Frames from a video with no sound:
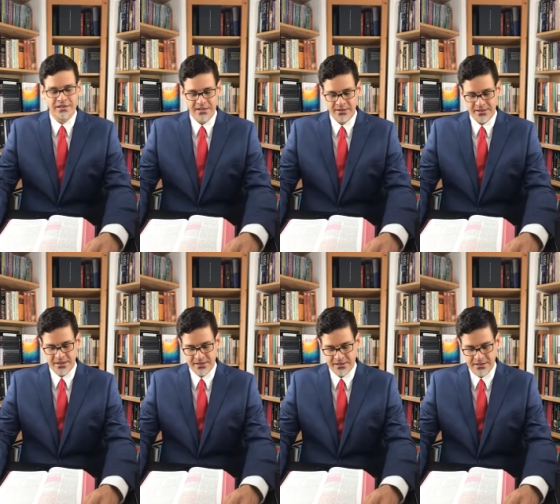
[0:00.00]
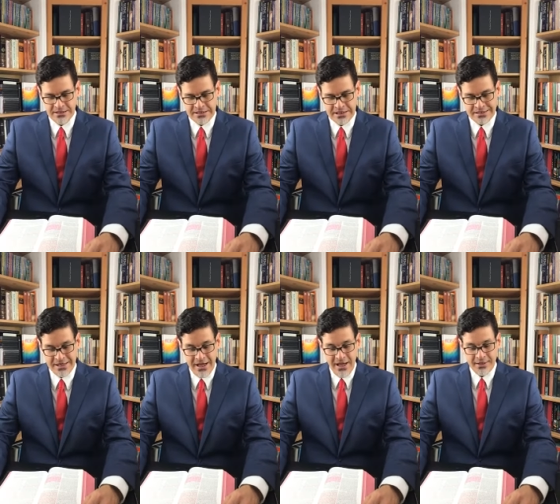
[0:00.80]
tells us, it says,
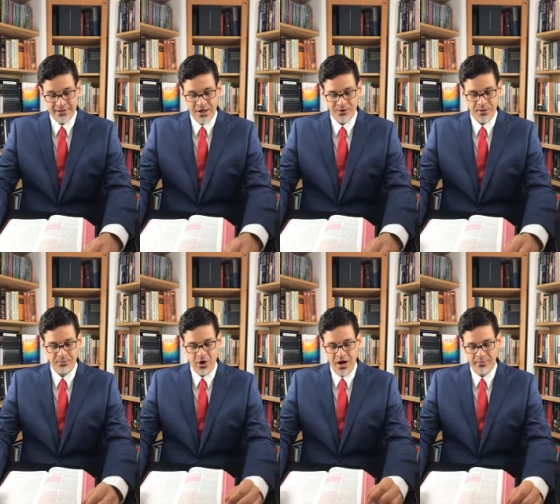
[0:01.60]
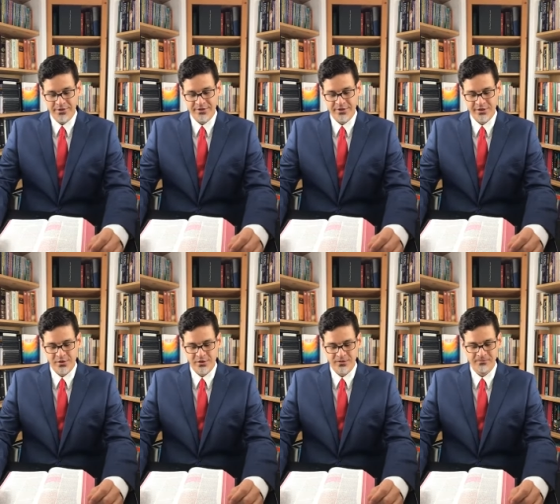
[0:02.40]
Now the
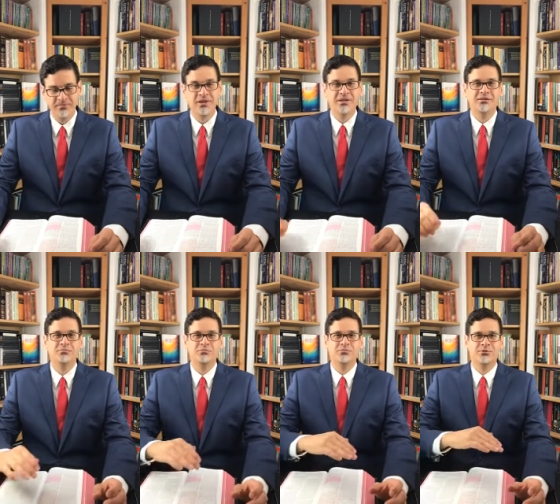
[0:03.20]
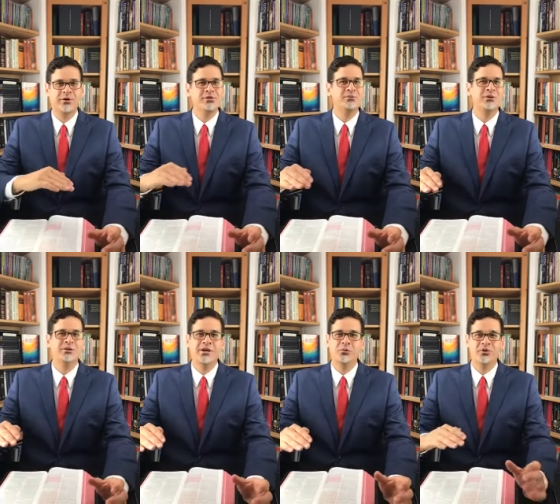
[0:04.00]
promises, first of all,
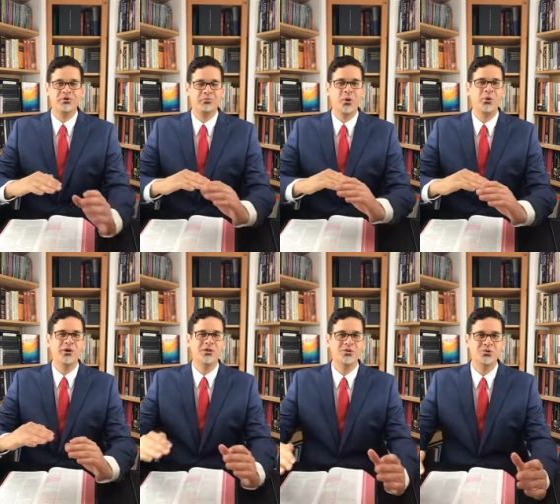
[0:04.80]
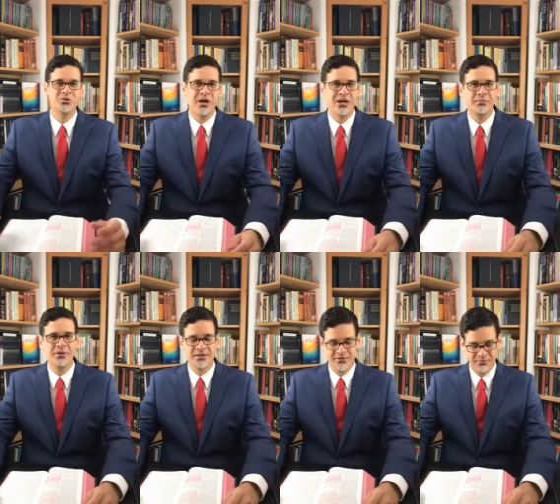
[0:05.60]
they were spoken to Adam
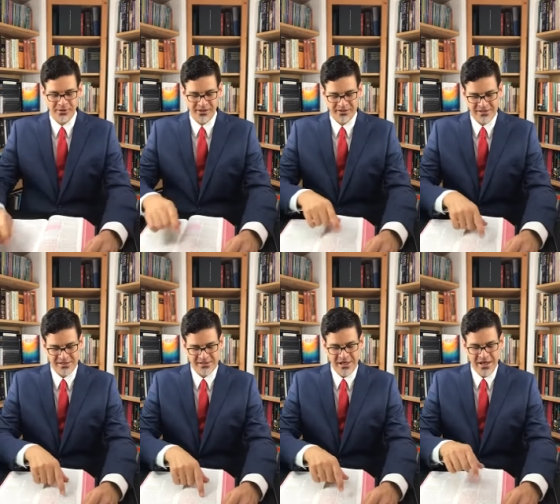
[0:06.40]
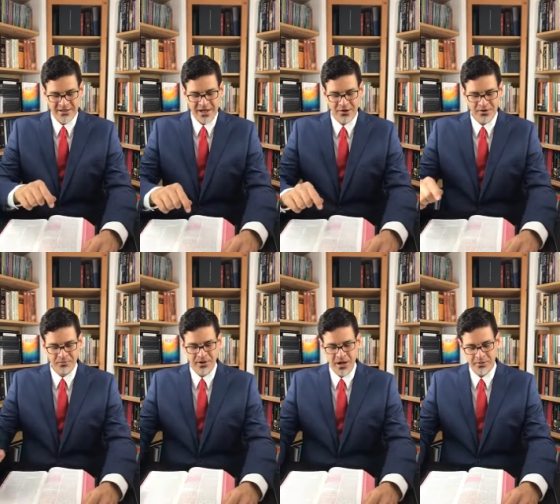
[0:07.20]
and Eve, but it says, Now the
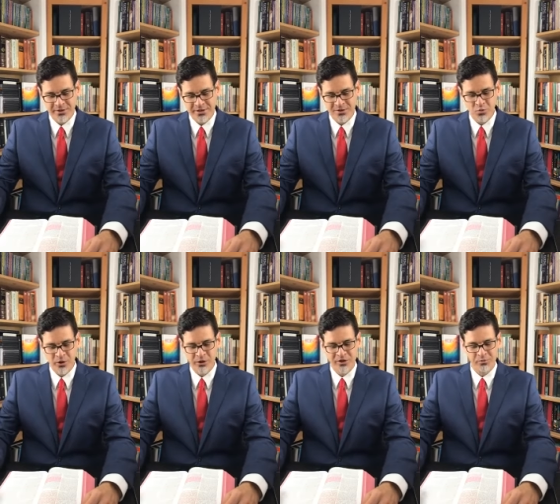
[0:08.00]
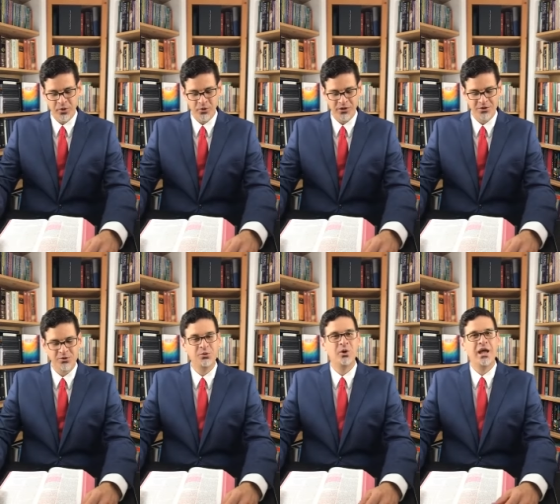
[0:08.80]
promises were spoken
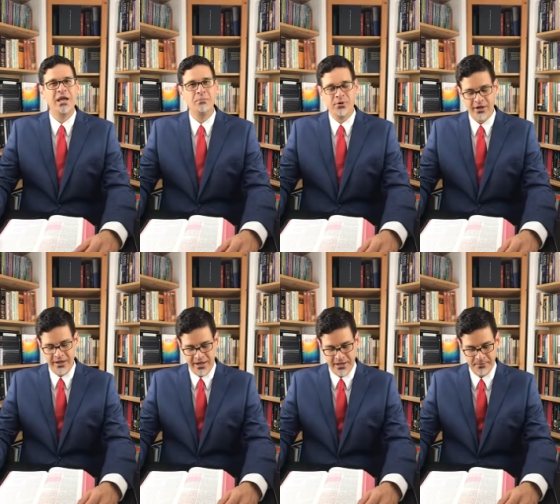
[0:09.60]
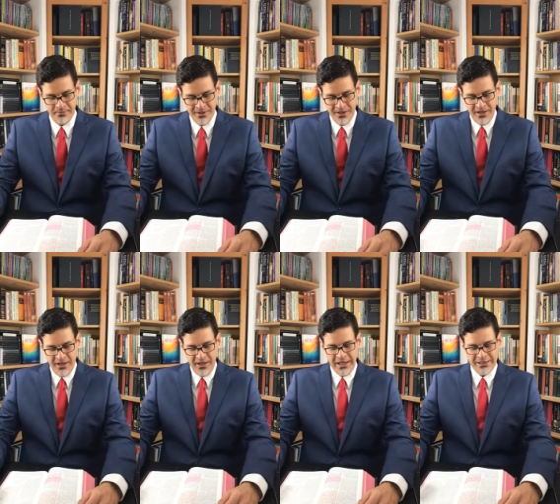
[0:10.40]
to Abraham
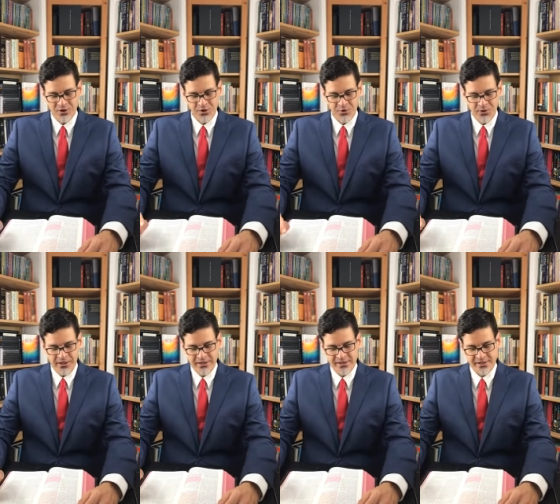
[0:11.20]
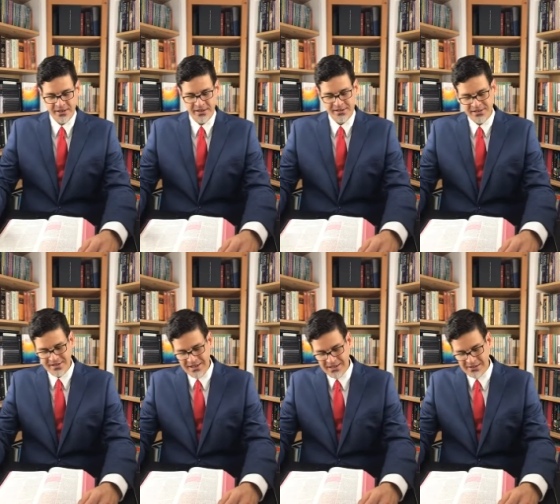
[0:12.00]
and to his
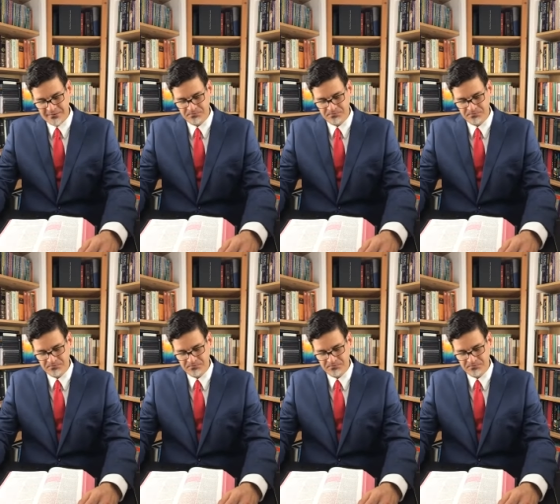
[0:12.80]
seed.